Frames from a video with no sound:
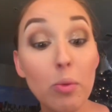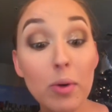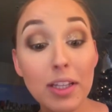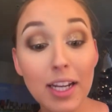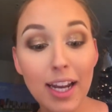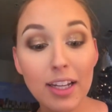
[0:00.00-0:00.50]
one
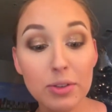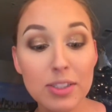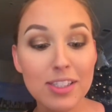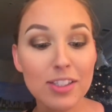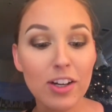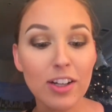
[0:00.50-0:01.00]
that I used
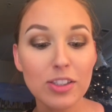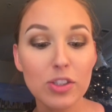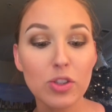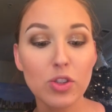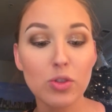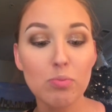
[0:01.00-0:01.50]
is called
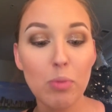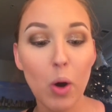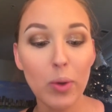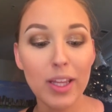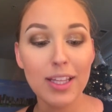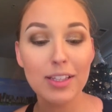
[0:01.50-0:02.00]

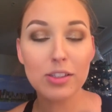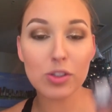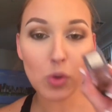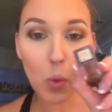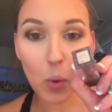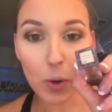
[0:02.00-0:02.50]
Smoky
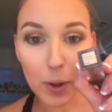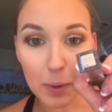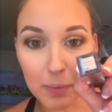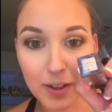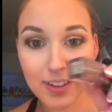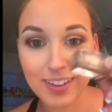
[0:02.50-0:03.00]

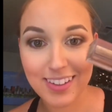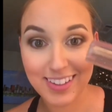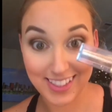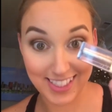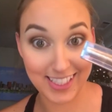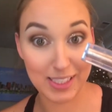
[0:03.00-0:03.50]
Storm.
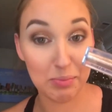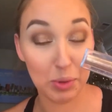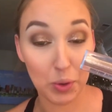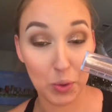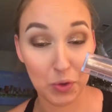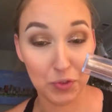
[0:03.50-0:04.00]
That's
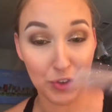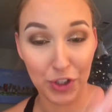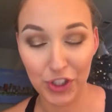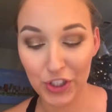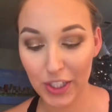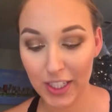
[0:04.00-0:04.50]
beautiful.
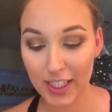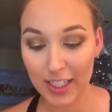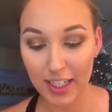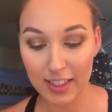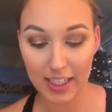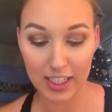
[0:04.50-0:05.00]

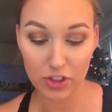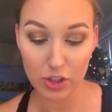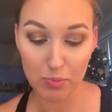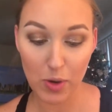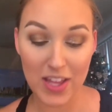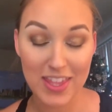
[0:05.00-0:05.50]
And then I
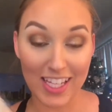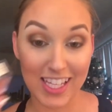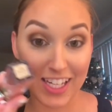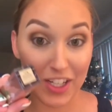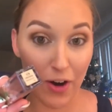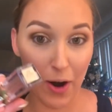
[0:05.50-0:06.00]
just bought the
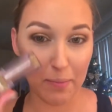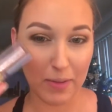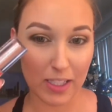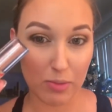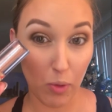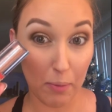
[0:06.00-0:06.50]
Kitten Karma.
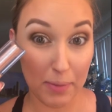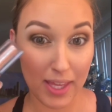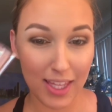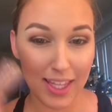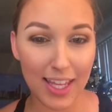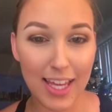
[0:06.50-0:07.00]
It's more
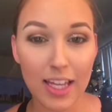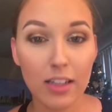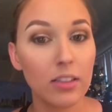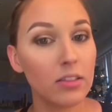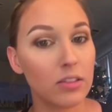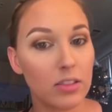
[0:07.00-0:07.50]
pinky.
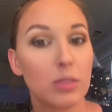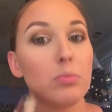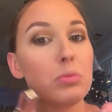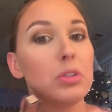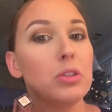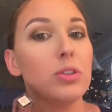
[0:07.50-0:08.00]
It's